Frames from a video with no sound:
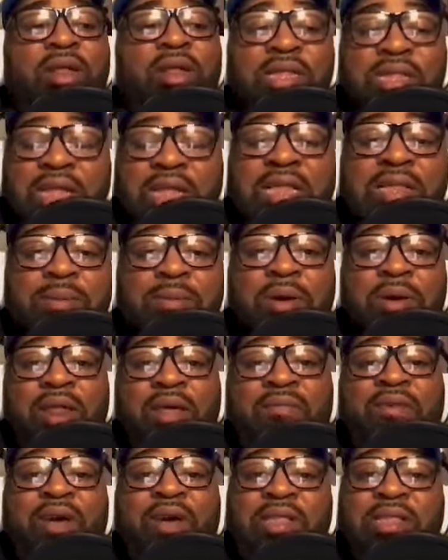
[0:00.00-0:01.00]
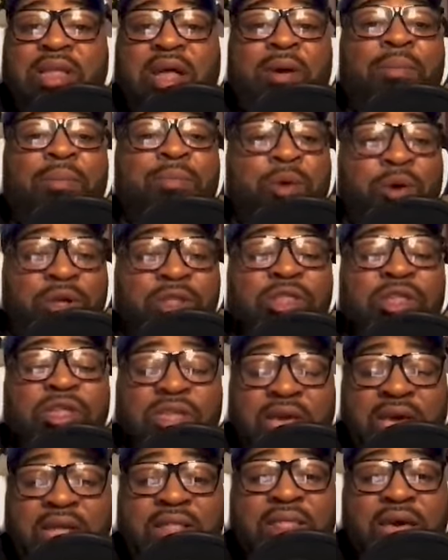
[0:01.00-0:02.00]
Listen, that's some good advice. Now I'm going to
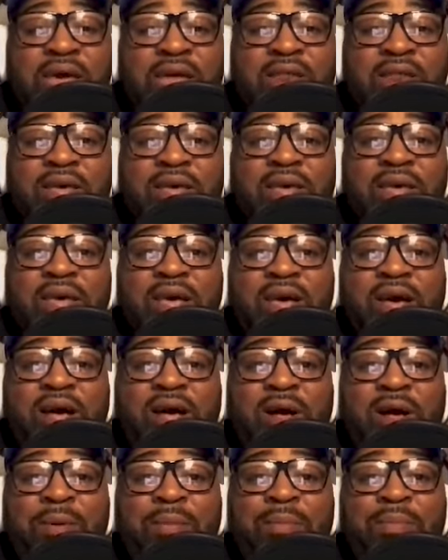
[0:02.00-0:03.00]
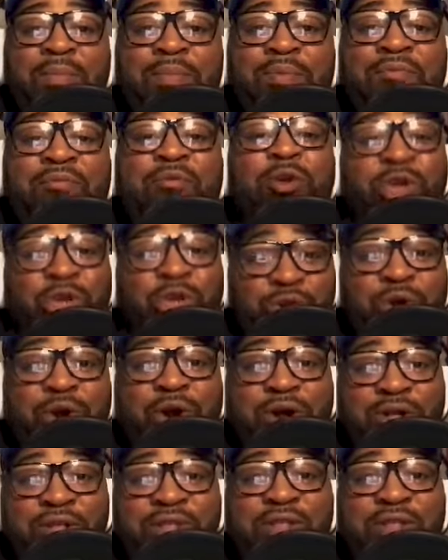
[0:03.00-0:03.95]
take that for sure.